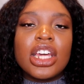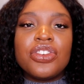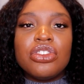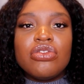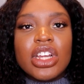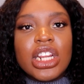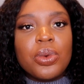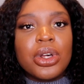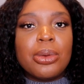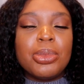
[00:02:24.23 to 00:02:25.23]
if you really
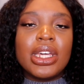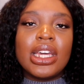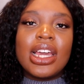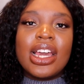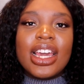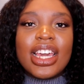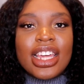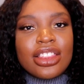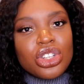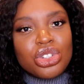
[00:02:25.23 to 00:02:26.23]
want to be
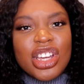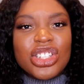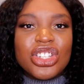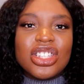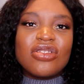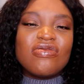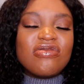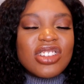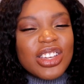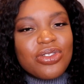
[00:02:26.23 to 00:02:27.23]
in the trenches
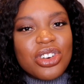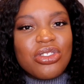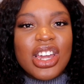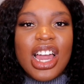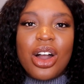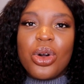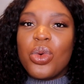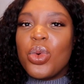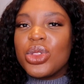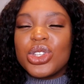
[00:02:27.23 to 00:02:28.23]
and really figuring
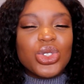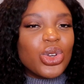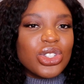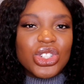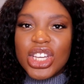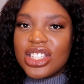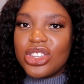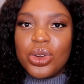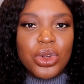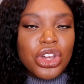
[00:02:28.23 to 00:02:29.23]
out all the stocks and shares
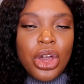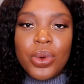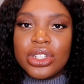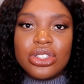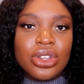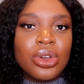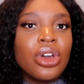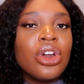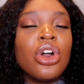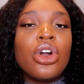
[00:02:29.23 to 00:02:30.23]
that you want to go into,